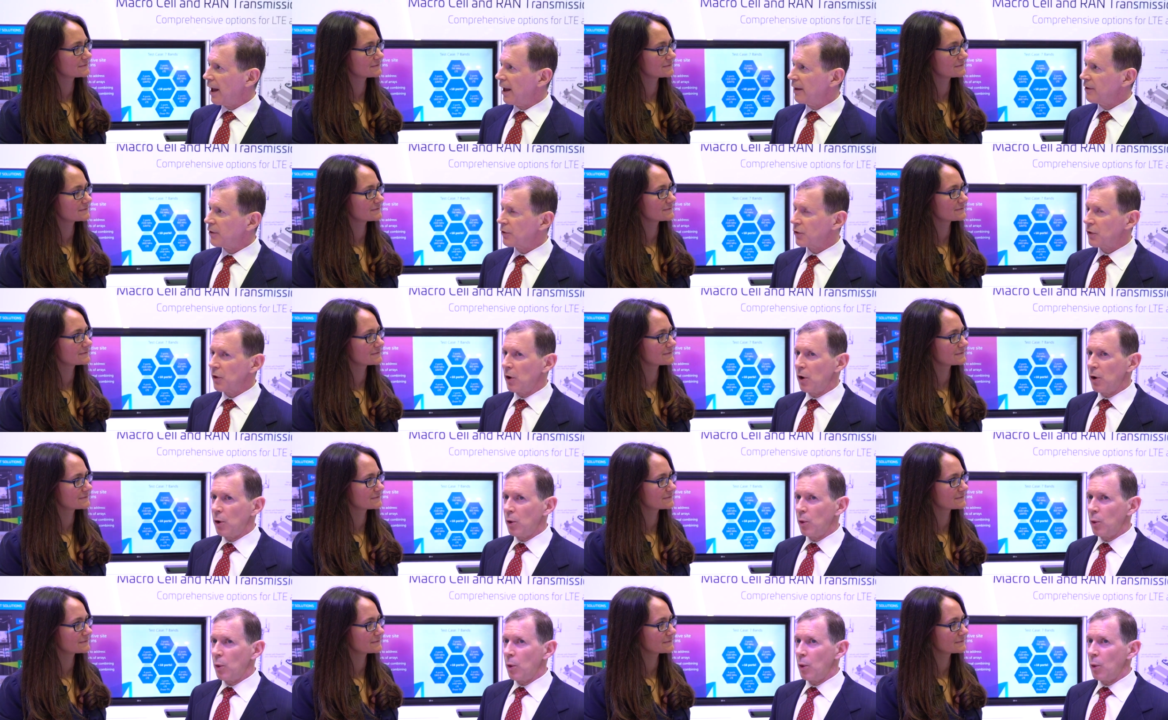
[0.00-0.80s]
Speaker 1: And
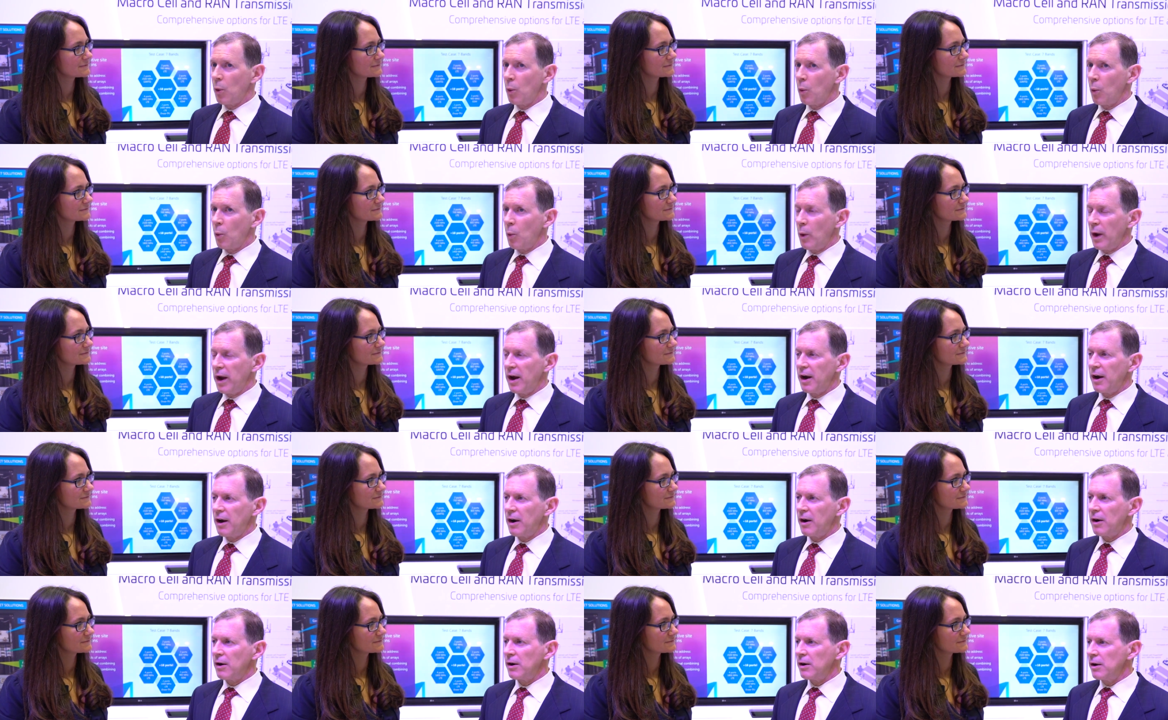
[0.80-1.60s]
so
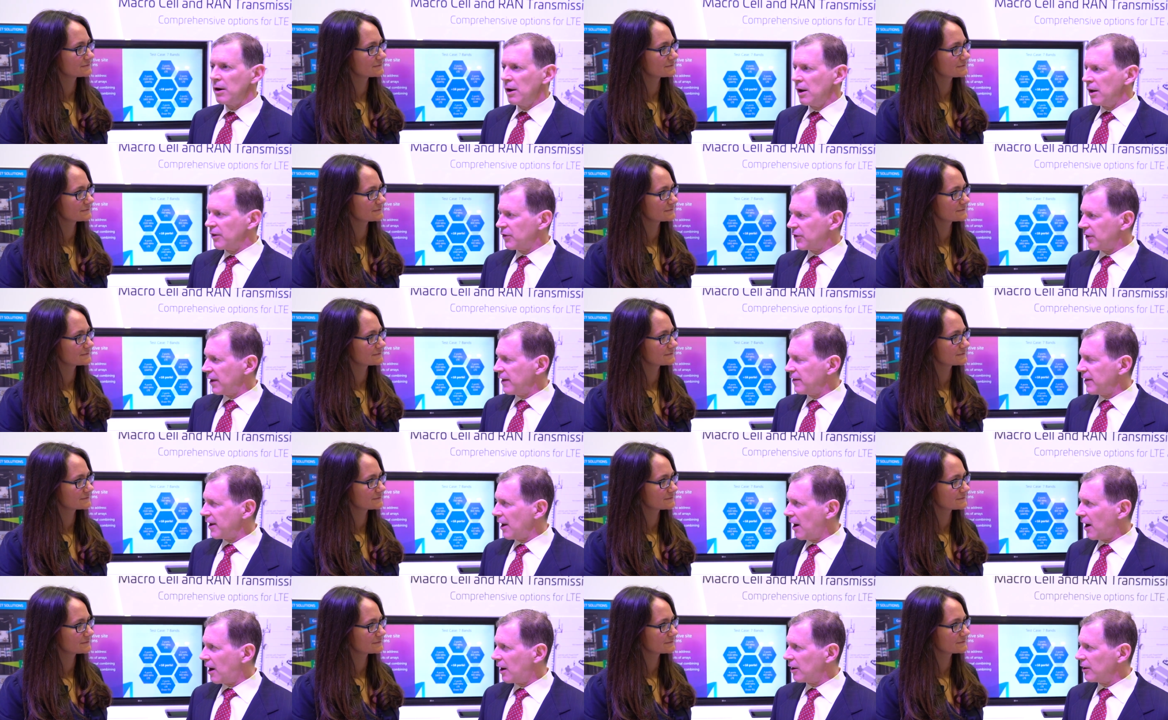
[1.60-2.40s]
where, say,
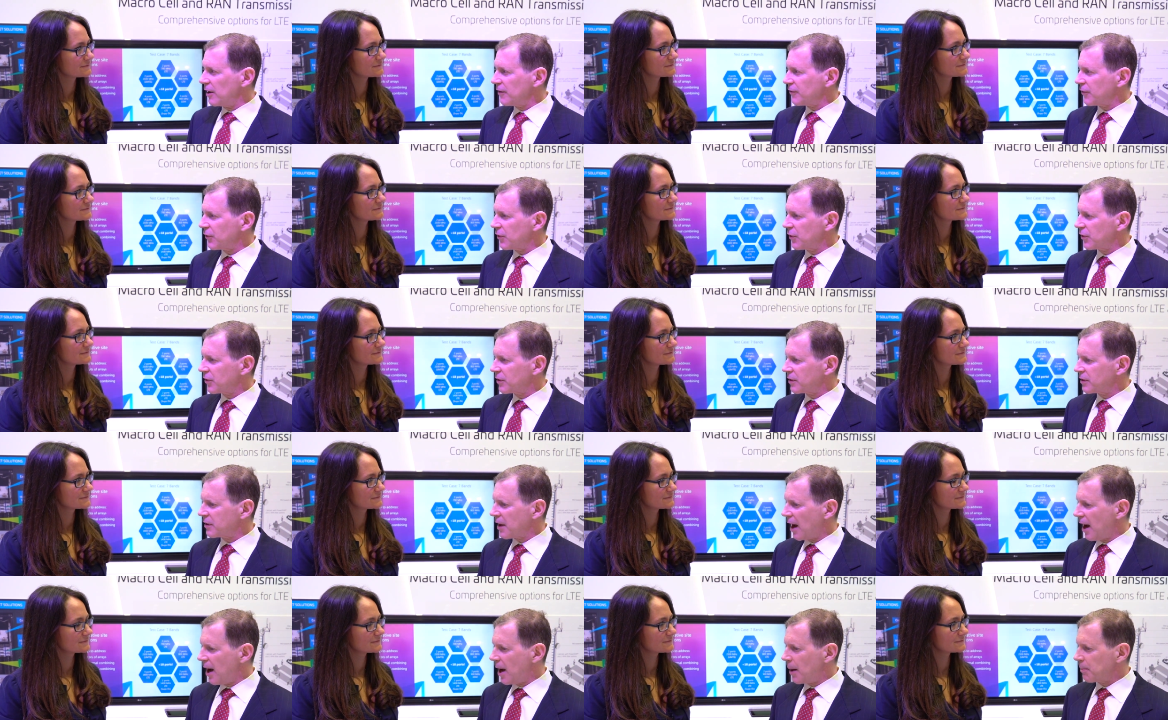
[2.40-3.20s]
the RF
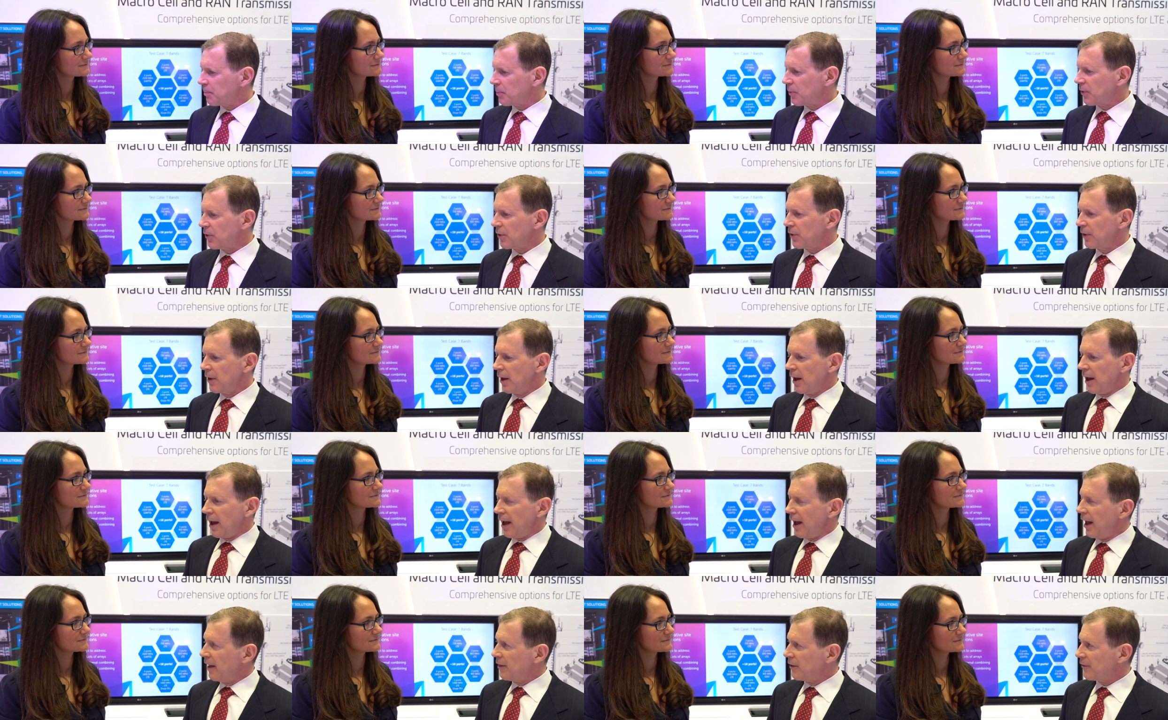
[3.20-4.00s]
stops
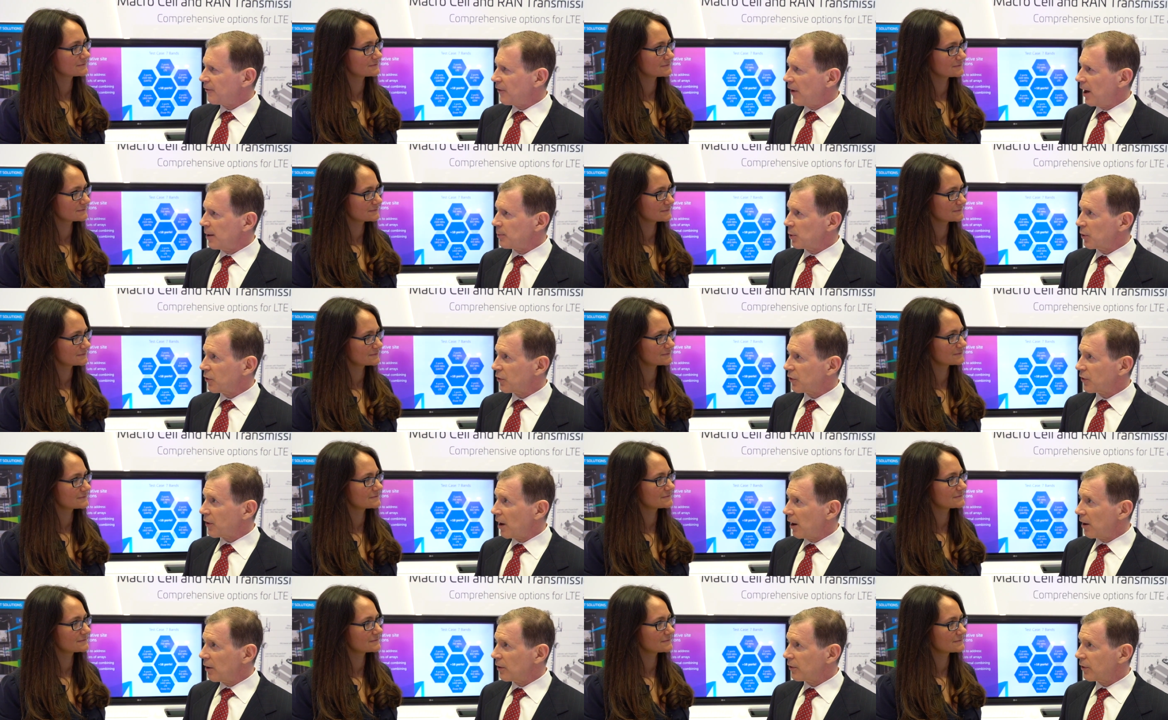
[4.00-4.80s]
and the fiber
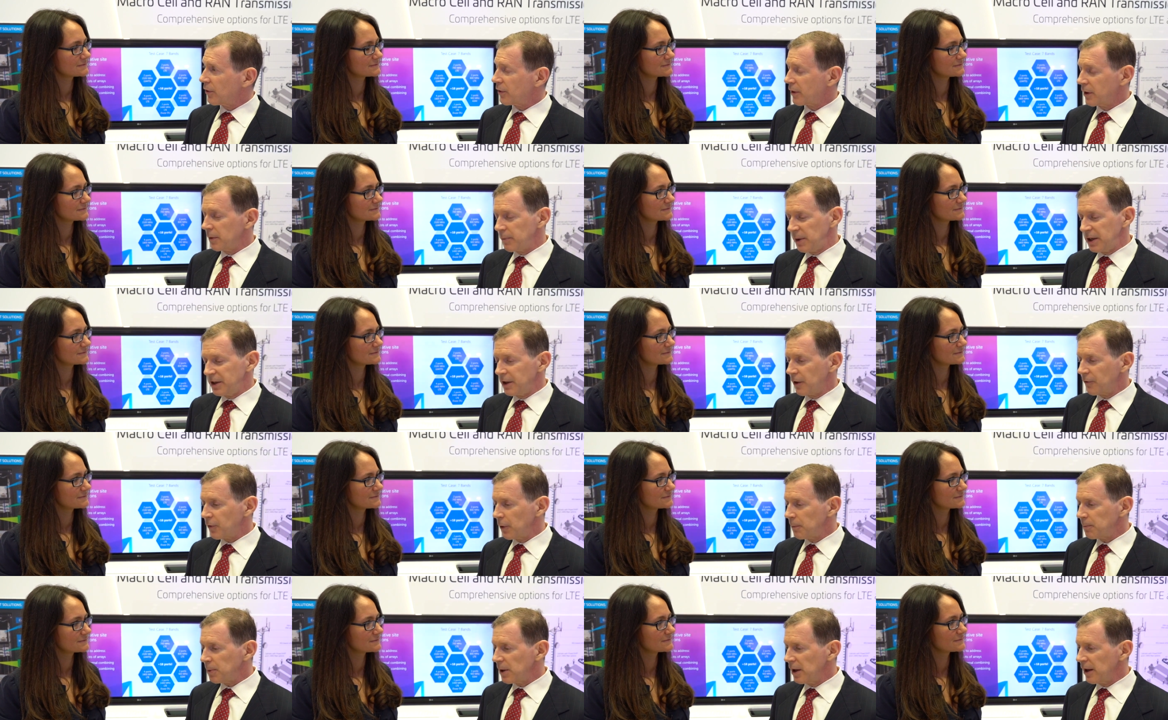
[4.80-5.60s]
starts could be
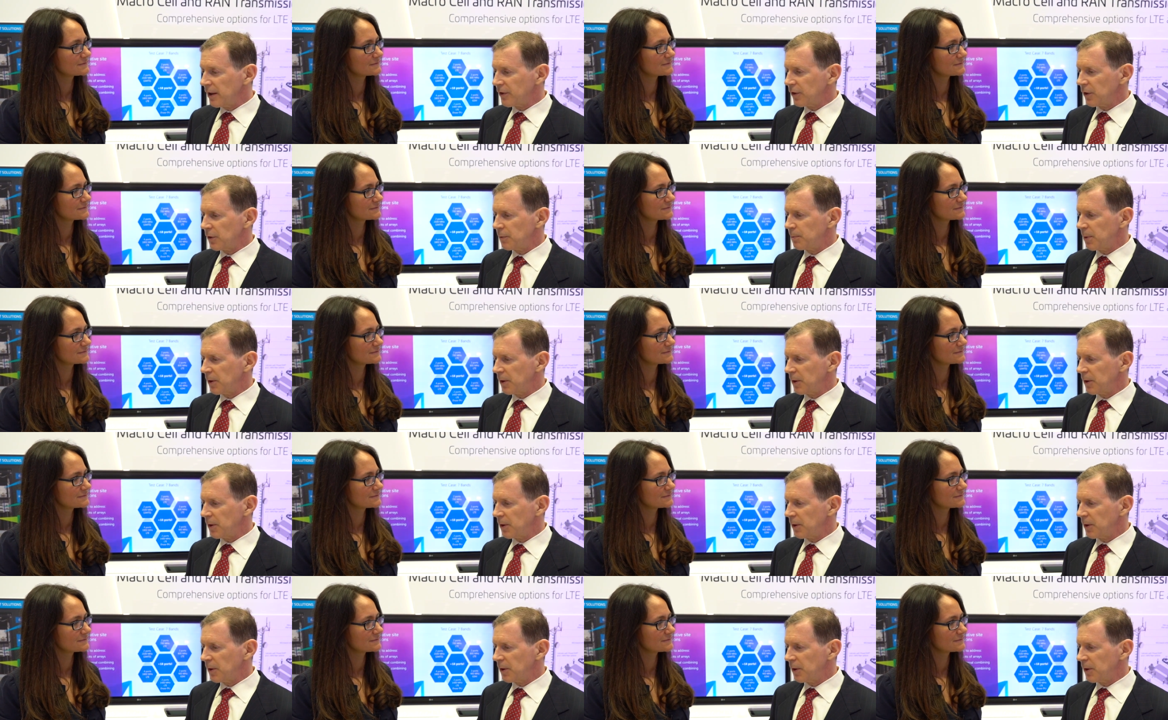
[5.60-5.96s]
different places.